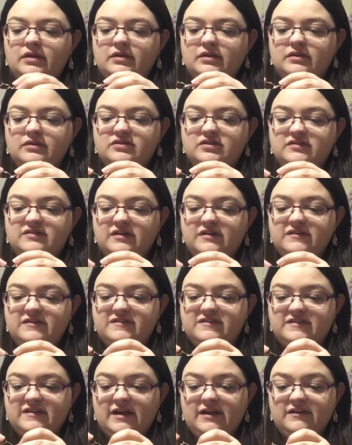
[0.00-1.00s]
she does
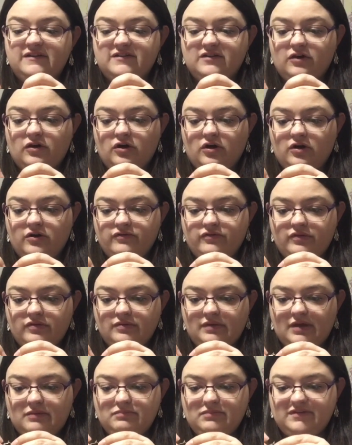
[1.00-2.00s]
sets of
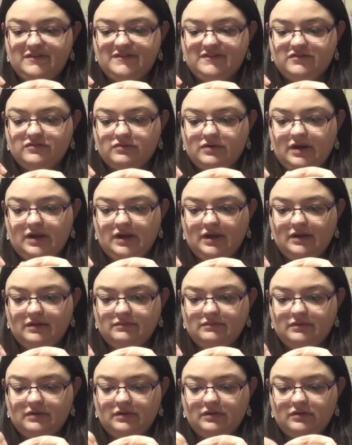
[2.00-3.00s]
like mystery
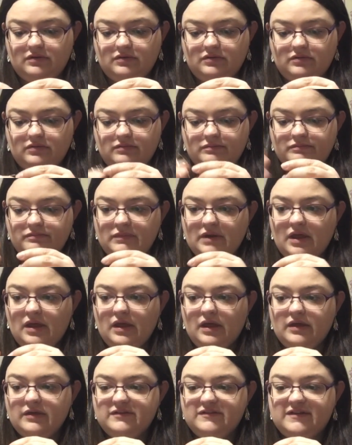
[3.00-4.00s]

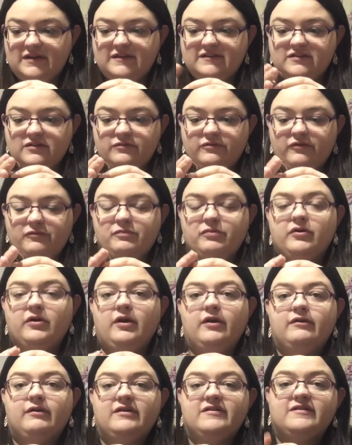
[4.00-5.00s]
sets of a
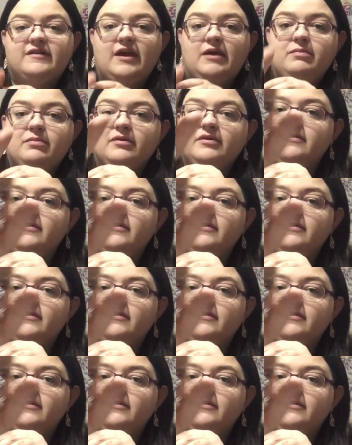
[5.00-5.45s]
progress keeper and